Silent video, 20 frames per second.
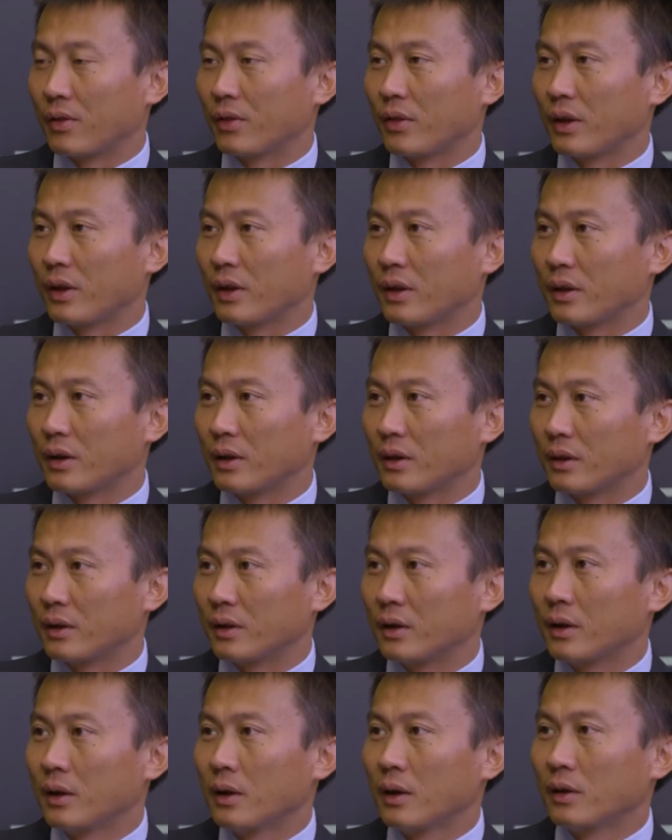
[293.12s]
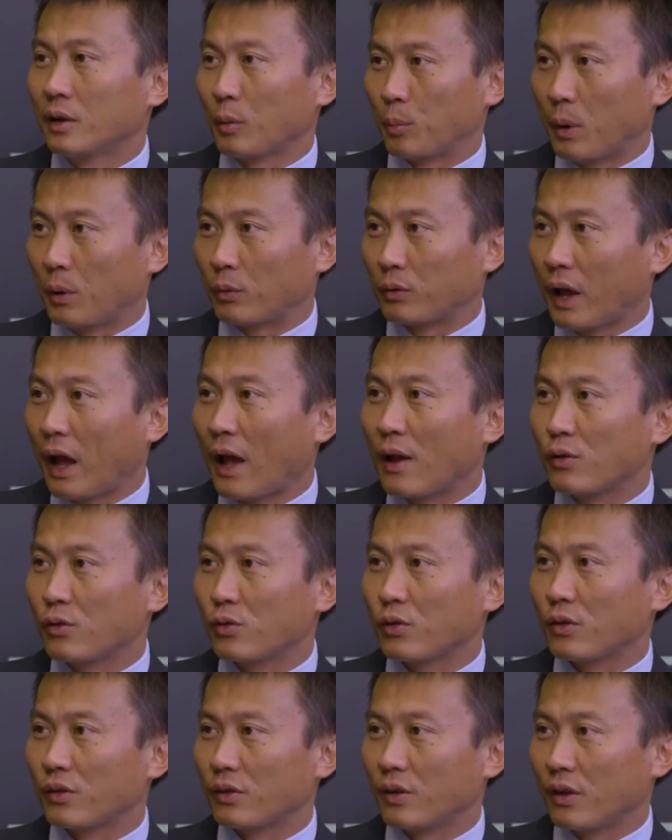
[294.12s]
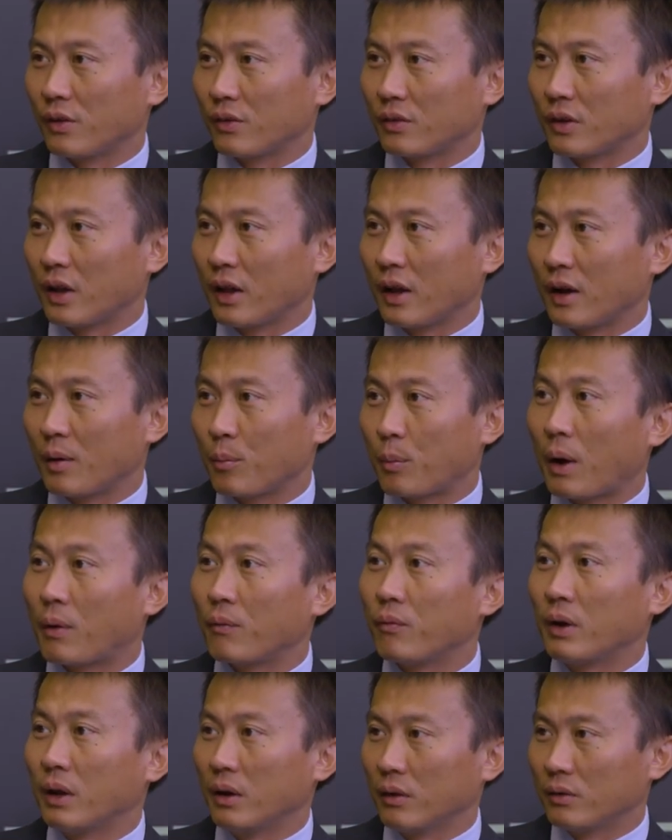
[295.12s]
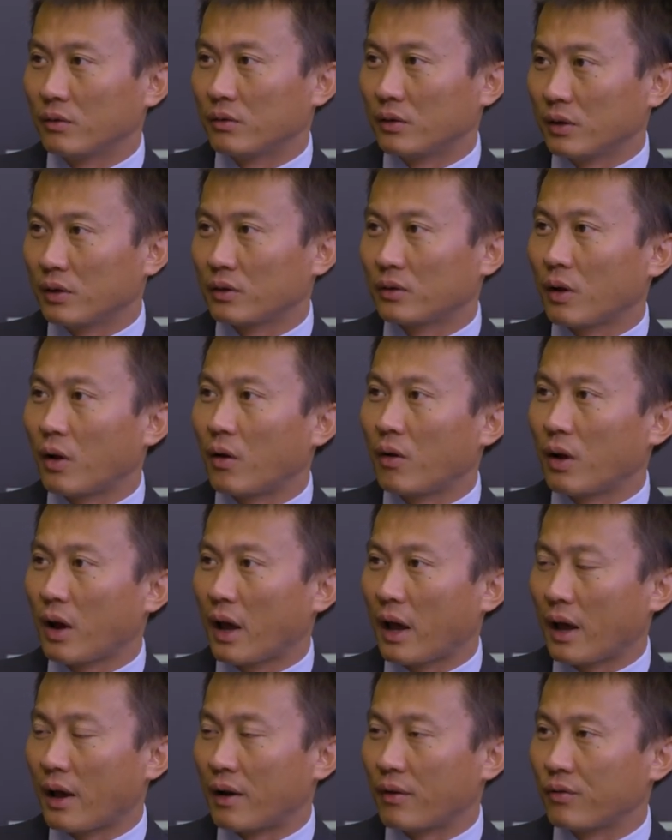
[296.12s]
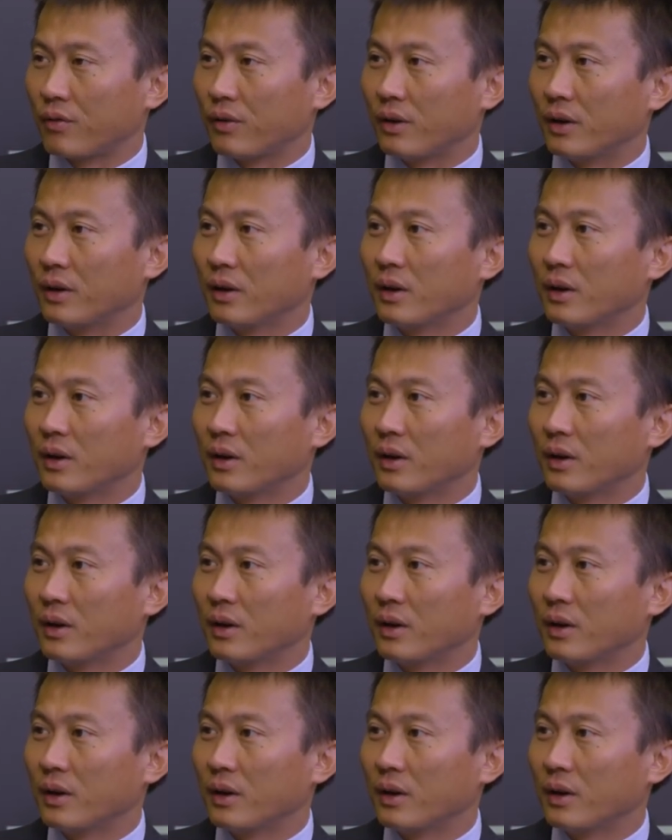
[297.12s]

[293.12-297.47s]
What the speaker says: think the potential is there, but we still don't have